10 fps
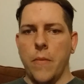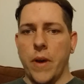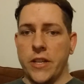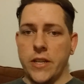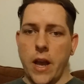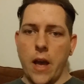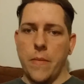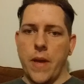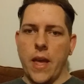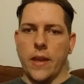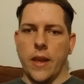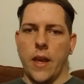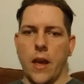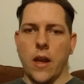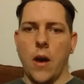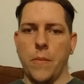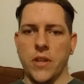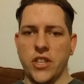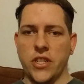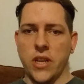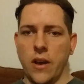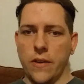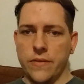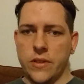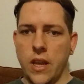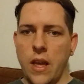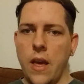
my job and get a couple of shelves